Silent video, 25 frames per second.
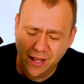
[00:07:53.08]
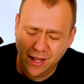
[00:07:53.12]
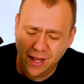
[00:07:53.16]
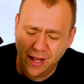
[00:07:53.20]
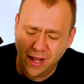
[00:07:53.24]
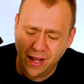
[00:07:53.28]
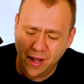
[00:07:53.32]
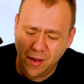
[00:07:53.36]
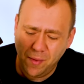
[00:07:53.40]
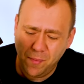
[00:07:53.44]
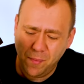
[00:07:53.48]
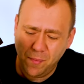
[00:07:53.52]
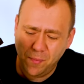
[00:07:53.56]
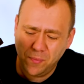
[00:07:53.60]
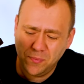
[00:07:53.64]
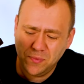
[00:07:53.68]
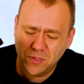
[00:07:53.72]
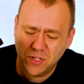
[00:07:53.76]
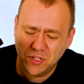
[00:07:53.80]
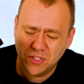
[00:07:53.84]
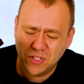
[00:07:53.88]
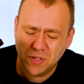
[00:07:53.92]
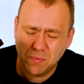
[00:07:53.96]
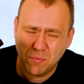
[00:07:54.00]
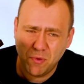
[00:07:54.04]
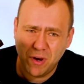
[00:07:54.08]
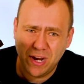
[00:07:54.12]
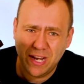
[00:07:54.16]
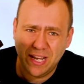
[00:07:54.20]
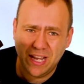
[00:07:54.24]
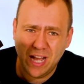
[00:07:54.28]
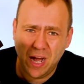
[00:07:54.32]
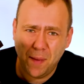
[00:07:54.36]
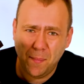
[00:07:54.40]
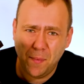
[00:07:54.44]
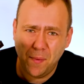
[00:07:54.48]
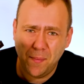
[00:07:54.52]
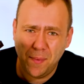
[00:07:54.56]
um, just to break
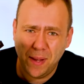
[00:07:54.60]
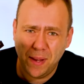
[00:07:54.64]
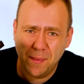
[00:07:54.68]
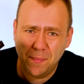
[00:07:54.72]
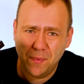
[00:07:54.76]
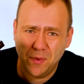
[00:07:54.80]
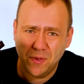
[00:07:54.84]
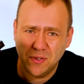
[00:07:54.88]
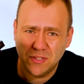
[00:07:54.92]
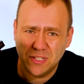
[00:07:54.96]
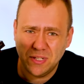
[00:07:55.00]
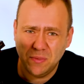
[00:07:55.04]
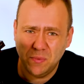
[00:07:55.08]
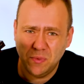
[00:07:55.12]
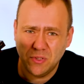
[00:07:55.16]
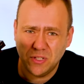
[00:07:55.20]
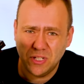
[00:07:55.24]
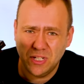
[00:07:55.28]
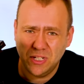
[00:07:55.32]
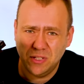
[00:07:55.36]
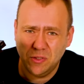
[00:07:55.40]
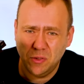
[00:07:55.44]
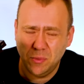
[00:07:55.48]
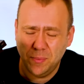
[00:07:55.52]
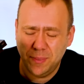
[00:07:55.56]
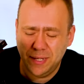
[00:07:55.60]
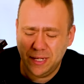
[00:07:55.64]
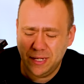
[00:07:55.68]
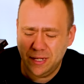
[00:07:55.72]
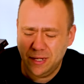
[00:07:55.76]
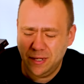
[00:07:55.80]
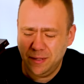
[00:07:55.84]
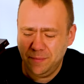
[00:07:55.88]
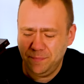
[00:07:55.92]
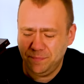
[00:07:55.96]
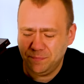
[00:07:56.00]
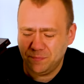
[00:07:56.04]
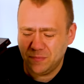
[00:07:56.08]
it up a bit because it was a little bit
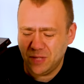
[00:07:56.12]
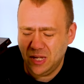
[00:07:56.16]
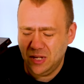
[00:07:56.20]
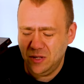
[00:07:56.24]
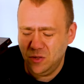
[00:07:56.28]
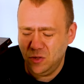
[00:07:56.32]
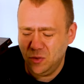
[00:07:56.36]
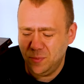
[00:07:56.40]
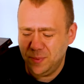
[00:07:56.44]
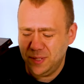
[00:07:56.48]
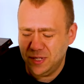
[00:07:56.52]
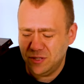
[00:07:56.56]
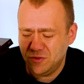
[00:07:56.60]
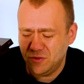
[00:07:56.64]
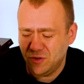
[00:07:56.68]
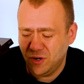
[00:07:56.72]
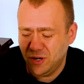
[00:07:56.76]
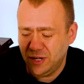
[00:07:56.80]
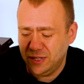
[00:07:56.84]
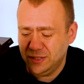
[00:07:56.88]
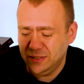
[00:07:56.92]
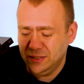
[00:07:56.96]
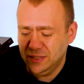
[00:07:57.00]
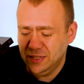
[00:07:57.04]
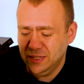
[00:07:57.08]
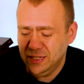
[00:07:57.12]
um, a little bit dry.